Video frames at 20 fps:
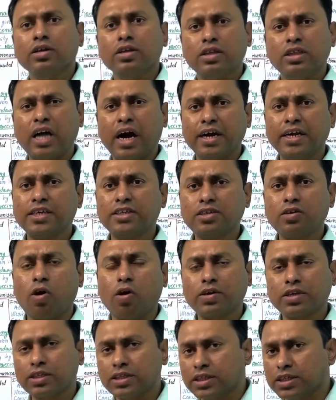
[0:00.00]
that is
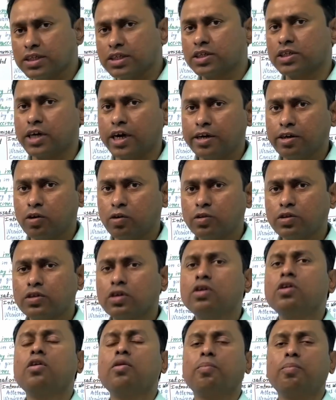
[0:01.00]
toxicity is reduced,
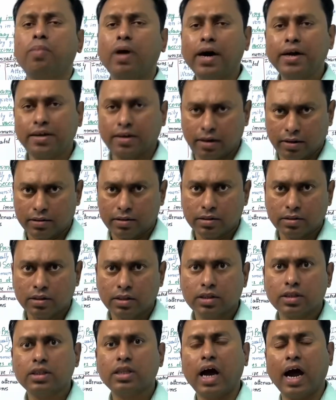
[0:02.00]
but
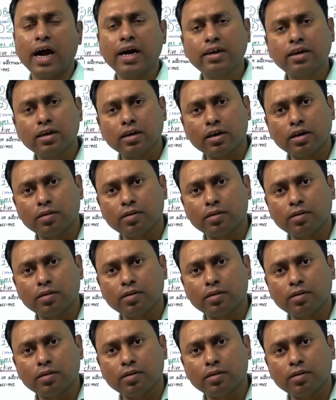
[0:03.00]
that